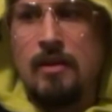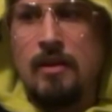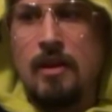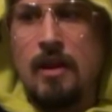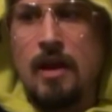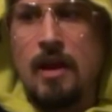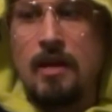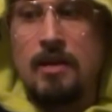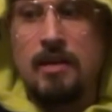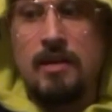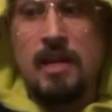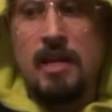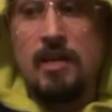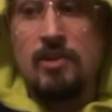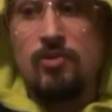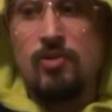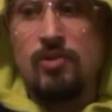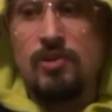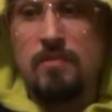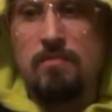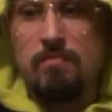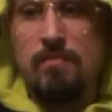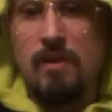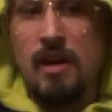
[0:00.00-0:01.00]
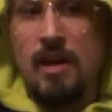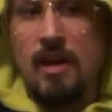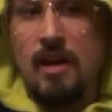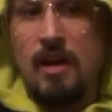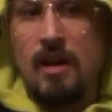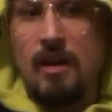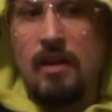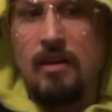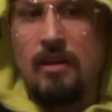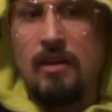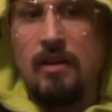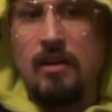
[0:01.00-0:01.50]
and Dangerous
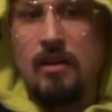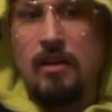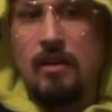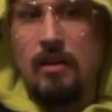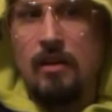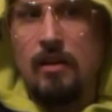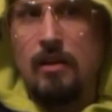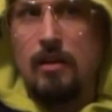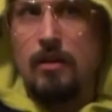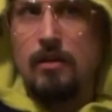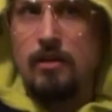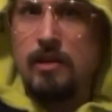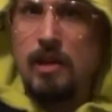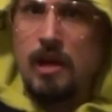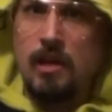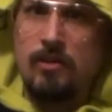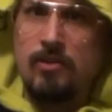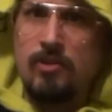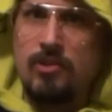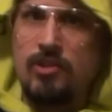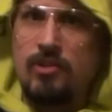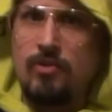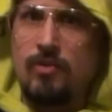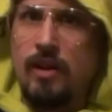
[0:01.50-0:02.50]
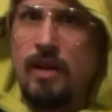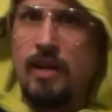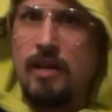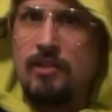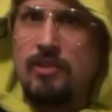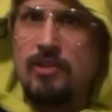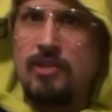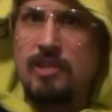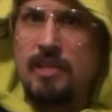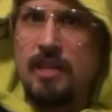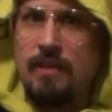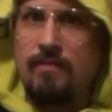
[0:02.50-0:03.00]
Men, and Doctor
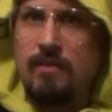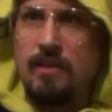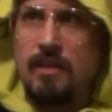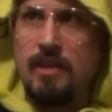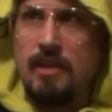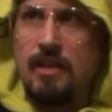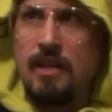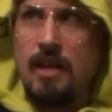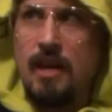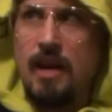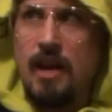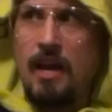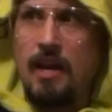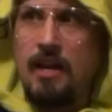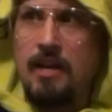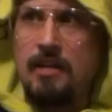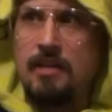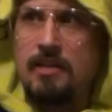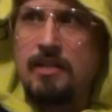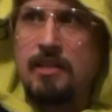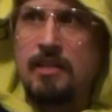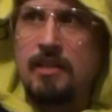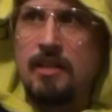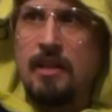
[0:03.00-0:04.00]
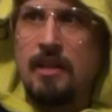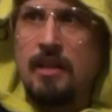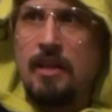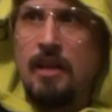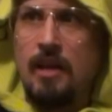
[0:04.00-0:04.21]
Strange 78,